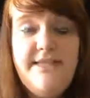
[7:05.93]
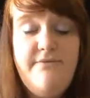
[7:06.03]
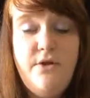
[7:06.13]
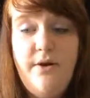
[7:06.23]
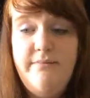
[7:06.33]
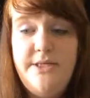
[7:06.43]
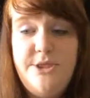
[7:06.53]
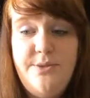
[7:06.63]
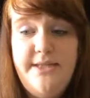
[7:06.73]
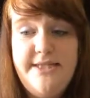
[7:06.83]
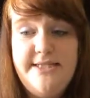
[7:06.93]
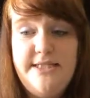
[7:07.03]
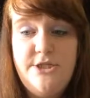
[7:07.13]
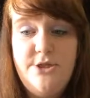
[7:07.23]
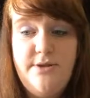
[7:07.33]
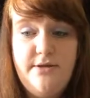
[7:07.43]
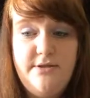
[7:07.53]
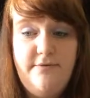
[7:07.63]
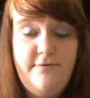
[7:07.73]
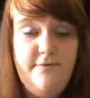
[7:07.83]
Even though I've been doing this since
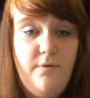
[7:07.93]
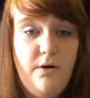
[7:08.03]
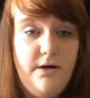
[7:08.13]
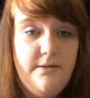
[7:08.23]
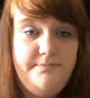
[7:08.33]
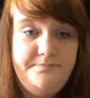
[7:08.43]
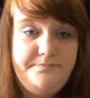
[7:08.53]
2004,